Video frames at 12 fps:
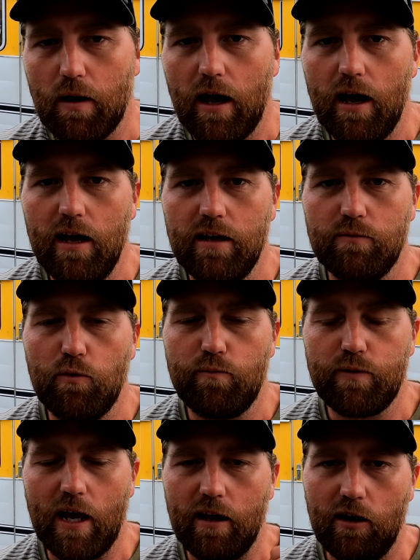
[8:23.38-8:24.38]
Bay, and
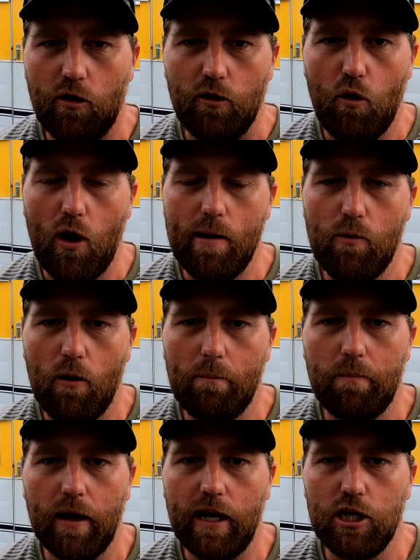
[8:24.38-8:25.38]
we've taken it on 90 Mile
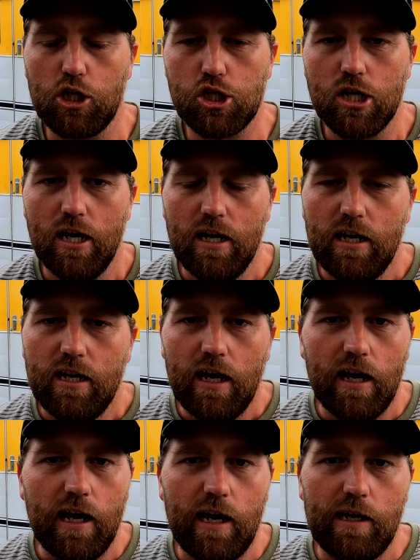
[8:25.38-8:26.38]
Beach,
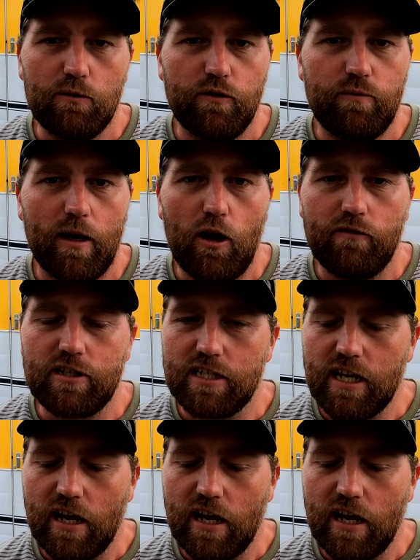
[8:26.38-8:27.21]
and we've been over to